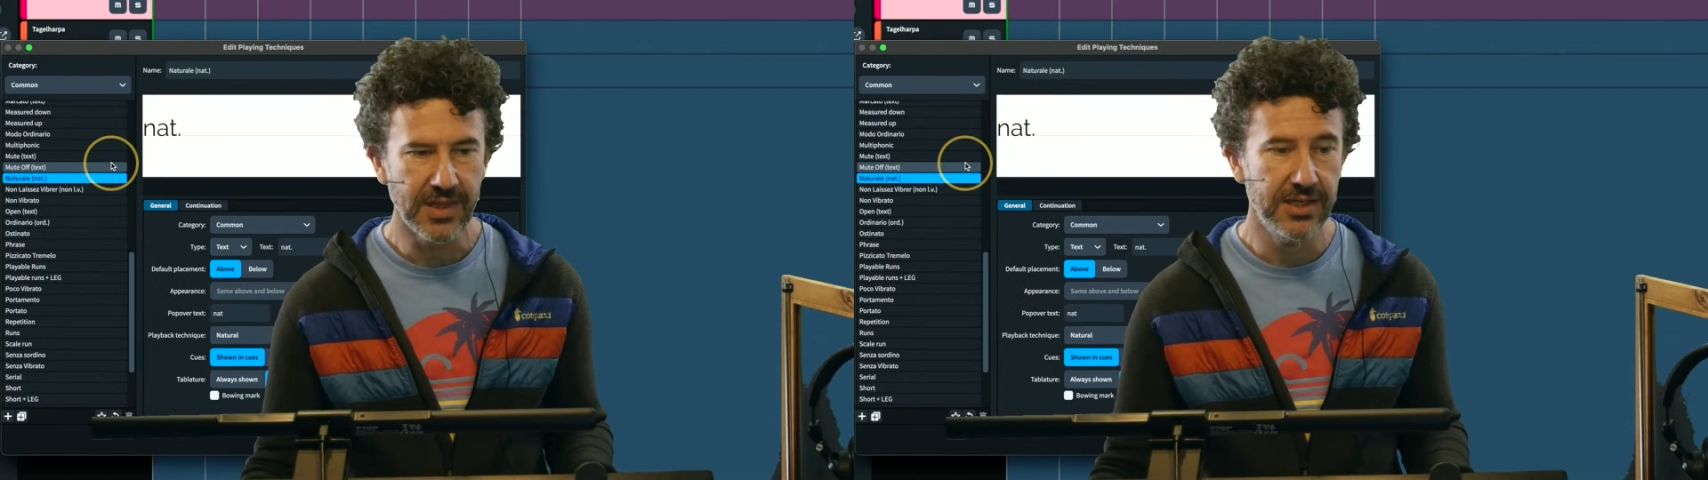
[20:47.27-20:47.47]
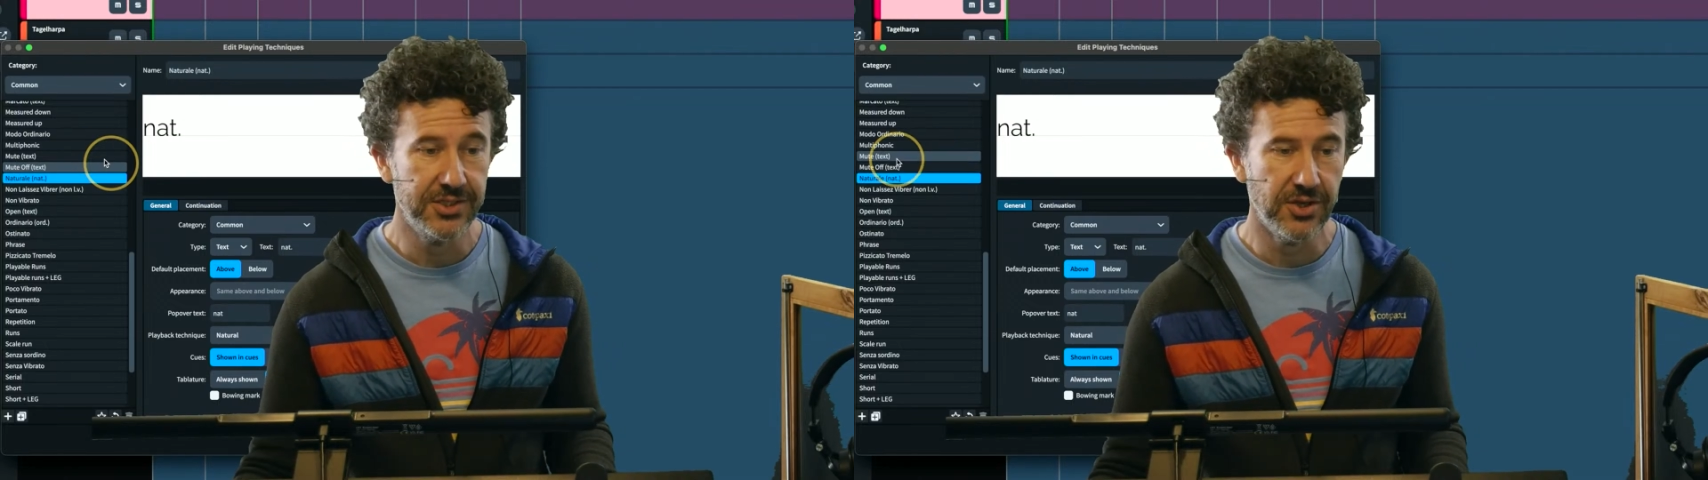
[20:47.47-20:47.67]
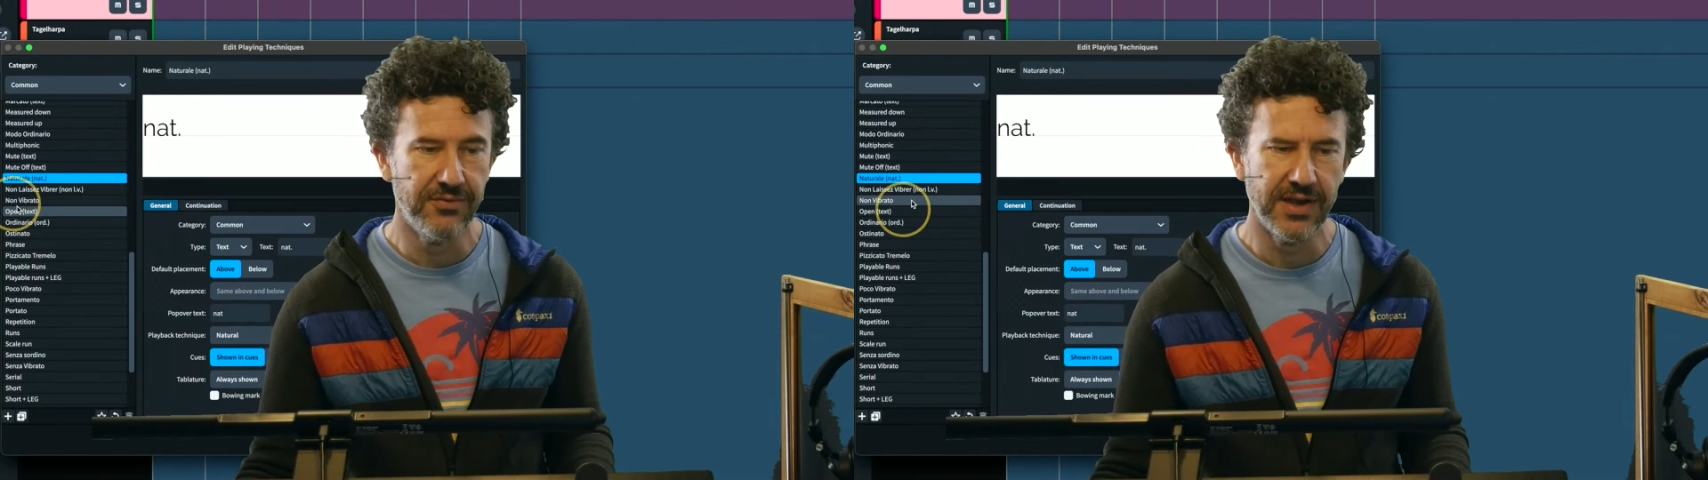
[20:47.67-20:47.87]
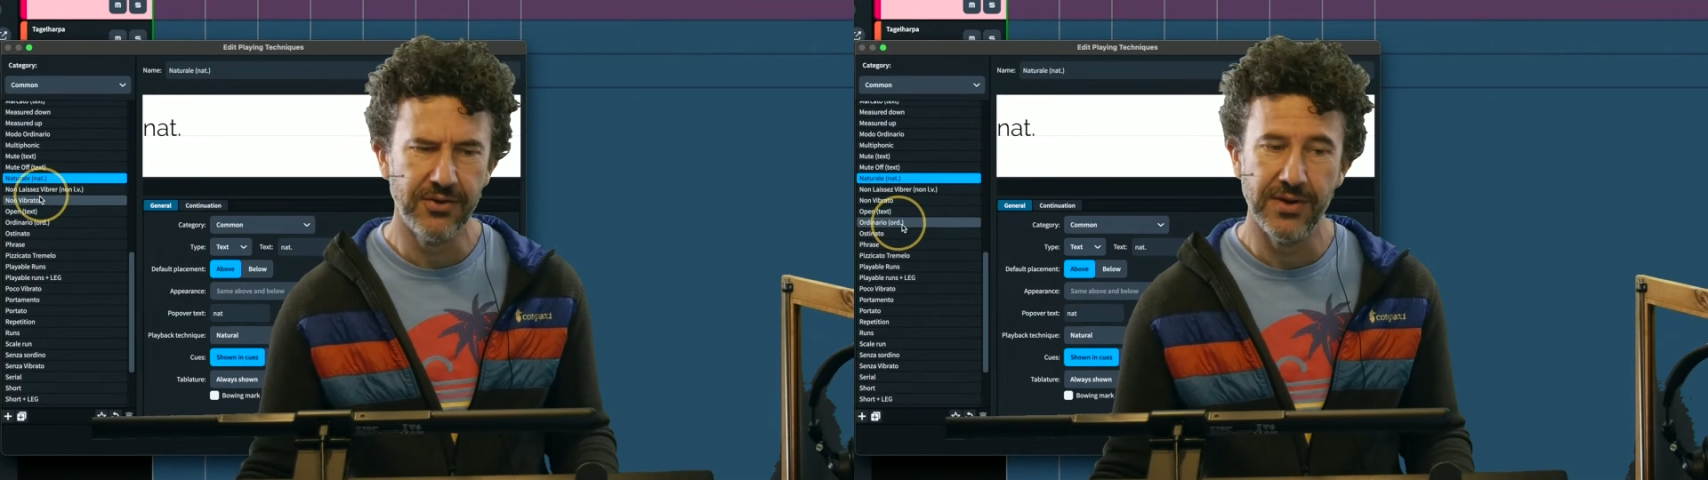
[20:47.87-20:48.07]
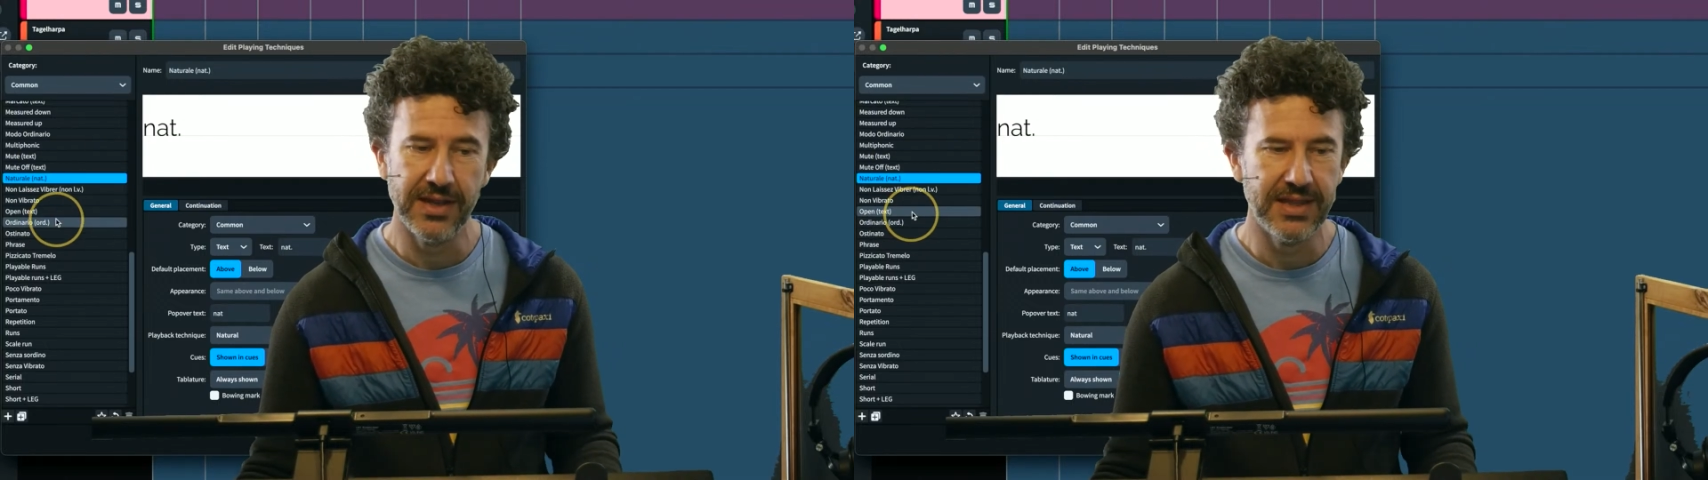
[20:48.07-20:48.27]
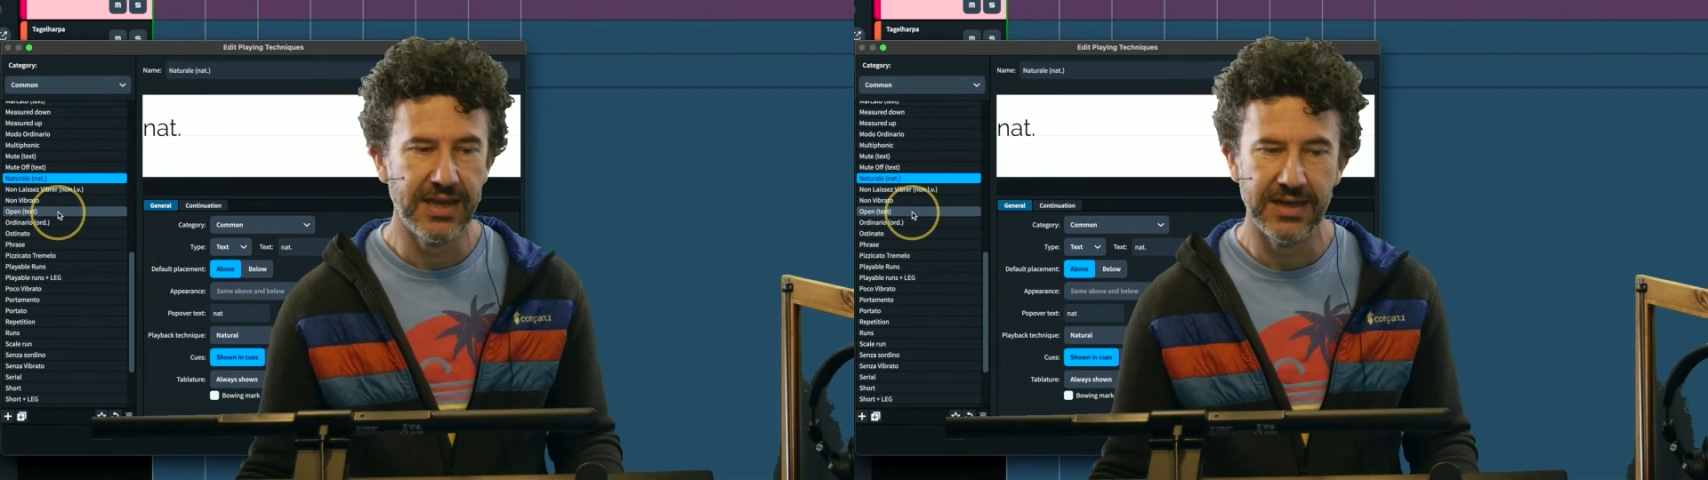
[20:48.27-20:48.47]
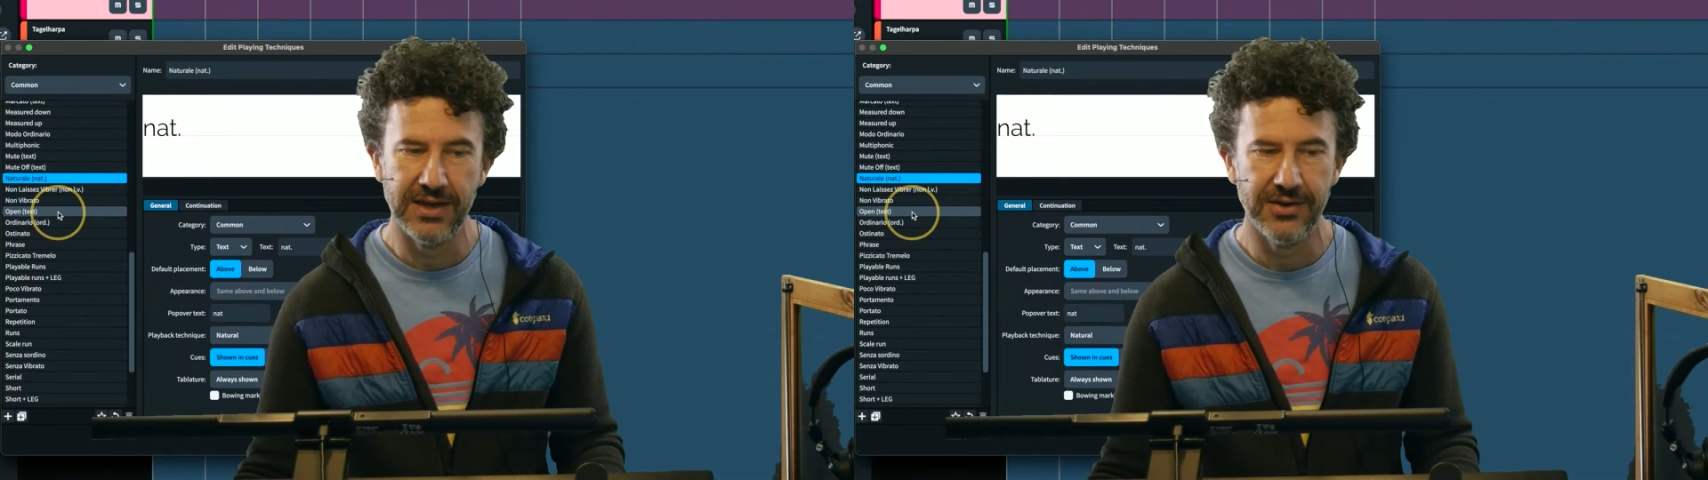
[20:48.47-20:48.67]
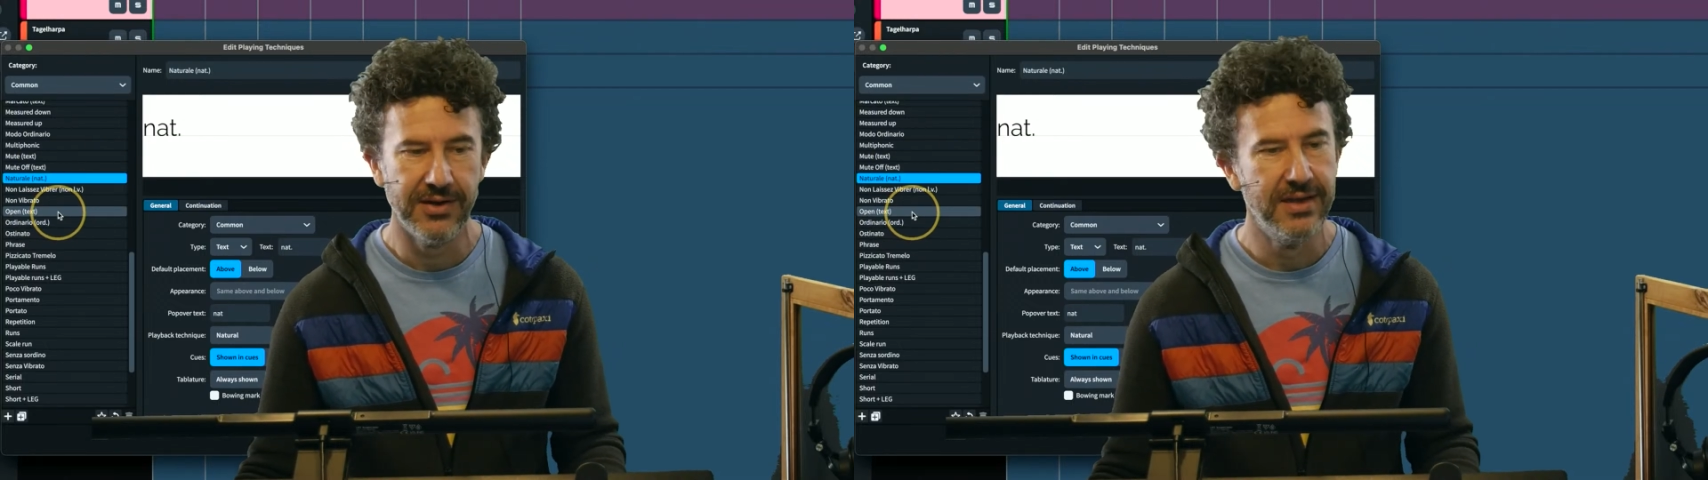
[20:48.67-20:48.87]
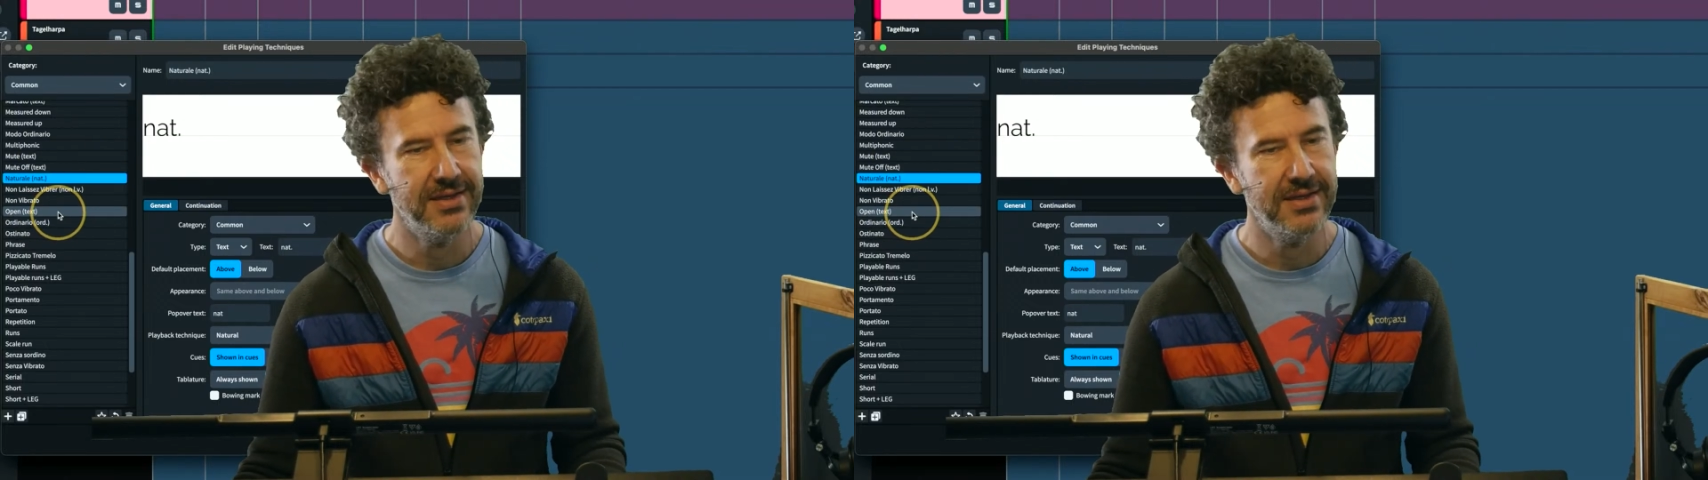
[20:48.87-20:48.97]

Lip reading: So if I create that here,